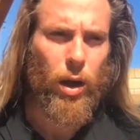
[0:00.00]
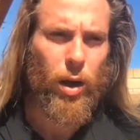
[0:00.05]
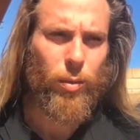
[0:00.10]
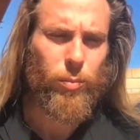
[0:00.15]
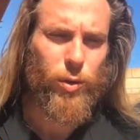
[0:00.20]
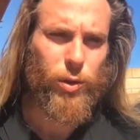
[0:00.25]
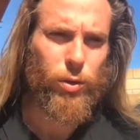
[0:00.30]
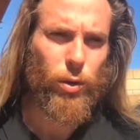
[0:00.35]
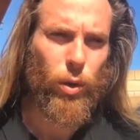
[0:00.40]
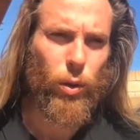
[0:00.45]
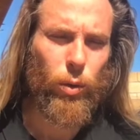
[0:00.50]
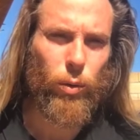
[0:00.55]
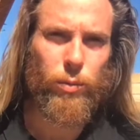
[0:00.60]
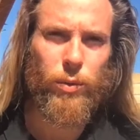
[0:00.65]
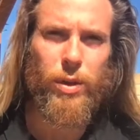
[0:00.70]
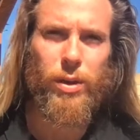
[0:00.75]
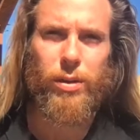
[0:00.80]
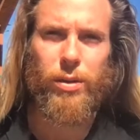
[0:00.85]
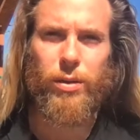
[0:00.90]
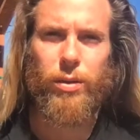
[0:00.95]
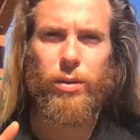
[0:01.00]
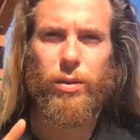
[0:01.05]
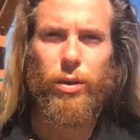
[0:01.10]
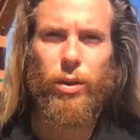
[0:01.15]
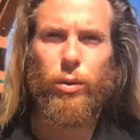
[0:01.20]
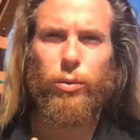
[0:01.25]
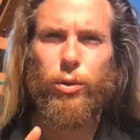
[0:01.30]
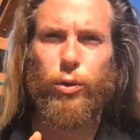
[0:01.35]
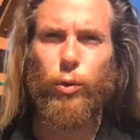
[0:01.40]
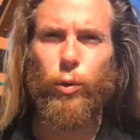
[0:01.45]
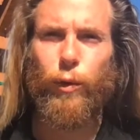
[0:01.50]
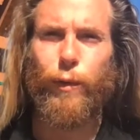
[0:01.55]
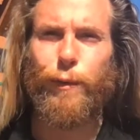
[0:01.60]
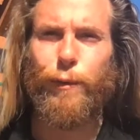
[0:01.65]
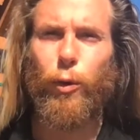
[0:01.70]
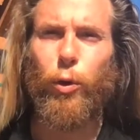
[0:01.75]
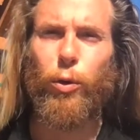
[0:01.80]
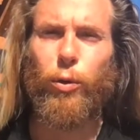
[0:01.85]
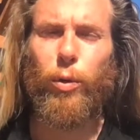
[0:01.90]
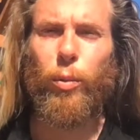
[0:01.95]
So these 2
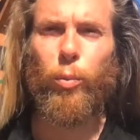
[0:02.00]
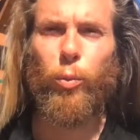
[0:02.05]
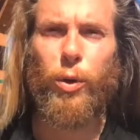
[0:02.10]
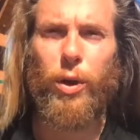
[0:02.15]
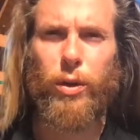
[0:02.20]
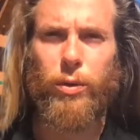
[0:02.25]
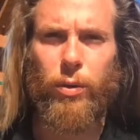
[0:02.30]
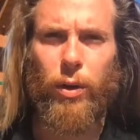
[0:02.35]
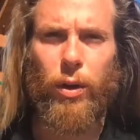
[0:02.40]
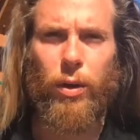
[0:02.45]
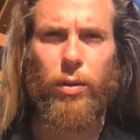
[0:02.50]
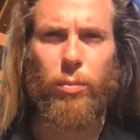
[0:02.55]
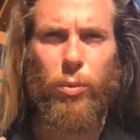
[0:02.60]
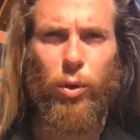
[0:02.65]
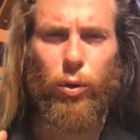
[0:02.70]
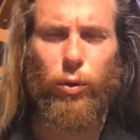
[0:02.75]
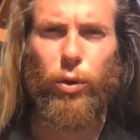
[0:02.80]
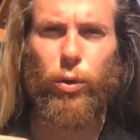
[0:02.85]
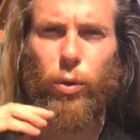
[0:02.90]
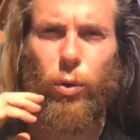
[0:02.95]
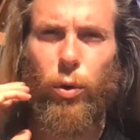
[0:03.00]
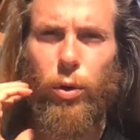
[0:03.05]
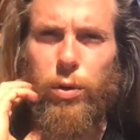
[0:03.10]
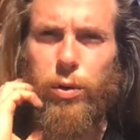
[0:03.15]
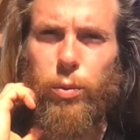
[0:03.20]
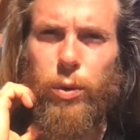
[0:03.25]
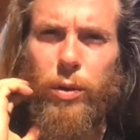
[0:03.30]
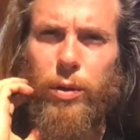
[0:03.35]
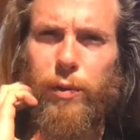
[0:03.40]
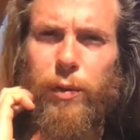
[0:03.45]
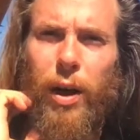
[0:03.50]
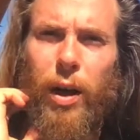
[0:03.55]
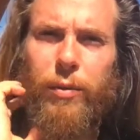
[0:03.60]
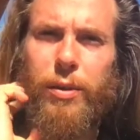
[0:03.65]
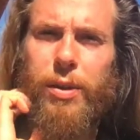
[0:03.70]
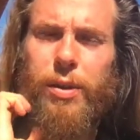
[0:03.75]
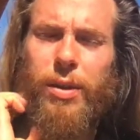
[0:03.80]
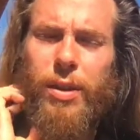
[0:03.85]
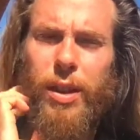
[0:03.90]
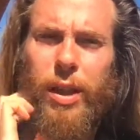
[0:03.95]
fulcrum weeks, right, in the middle of the course, weeks 5 and
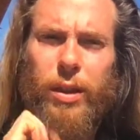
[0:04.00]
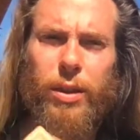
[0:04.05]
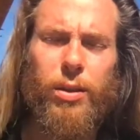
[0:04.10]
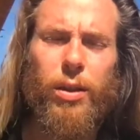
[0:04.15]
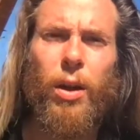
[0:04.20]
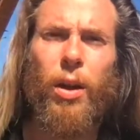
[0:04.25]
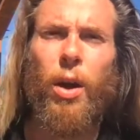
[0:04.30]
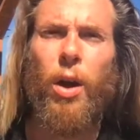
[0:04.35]
6,